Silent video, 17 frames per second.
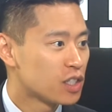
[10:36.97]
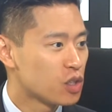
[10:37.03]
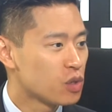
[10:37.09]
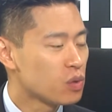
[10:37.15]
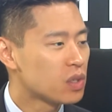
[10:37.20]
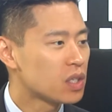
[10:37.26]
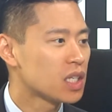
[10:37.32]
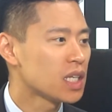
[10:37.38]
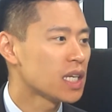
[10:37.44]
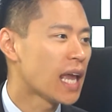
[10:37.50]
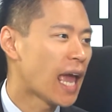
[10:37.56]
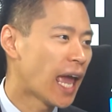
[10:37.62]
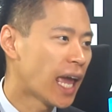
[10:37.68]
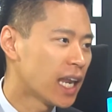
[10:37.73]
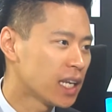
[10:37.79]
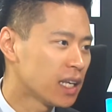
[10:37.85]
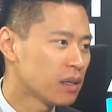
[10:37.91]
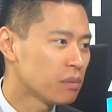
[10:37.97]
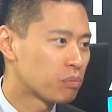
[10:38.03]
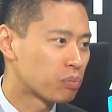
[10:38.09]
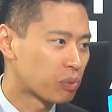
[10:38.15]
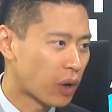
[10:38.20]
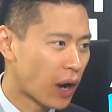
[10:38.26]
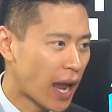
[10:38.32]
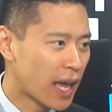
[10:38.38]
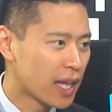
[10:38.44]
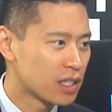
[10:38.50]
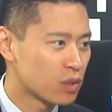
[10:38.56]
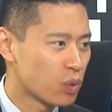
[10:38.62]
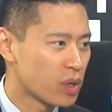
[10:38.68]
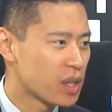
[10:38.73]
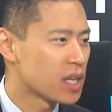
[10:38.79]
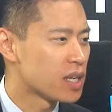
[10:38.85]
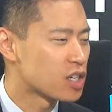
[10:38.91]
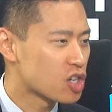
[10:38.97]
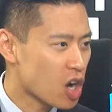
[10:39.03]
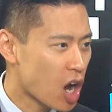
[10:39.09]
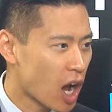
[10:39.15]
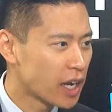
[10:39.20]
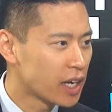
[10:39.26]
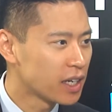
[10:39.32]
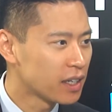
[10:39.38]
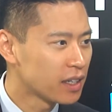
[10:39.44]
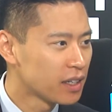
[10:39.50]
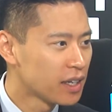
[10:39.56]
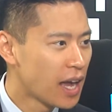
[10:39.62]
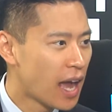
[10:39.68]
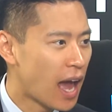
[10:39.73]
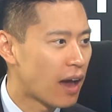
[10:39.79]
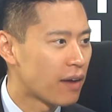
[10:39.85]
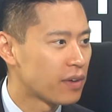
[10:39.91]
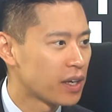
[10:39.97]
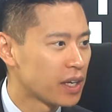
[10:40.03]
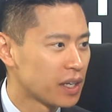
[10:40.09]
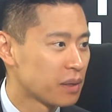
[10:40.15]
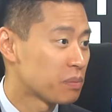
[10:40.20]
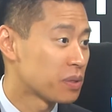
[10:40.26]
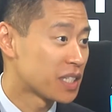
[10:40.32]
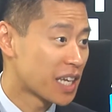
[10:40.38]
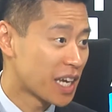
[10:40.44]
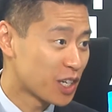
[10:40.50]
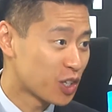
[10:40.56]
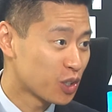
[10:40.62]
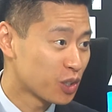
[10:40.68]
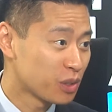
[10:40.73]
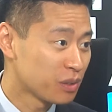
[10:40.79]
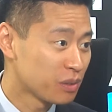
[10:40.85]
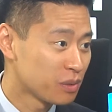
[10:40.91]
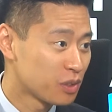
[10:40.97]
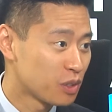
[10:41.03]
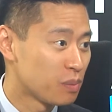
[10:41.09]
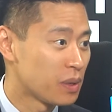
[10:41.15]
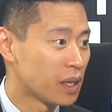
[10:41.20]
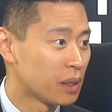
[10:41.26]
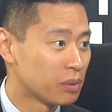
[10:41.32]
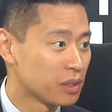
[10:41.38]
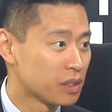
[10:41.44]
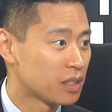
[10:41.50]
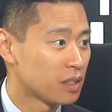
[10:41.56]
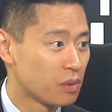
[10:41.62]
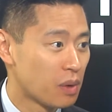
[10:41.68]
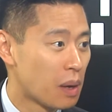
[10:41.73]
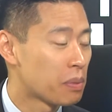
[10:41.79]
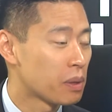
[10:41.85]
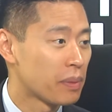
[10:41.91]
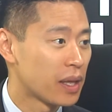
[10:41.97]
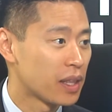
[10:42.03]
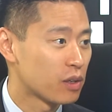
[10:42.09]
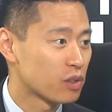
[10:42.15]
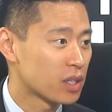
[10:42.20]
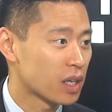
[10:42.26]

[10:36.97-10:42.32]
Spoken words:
Do you see any brands within China having potential to be able to implement those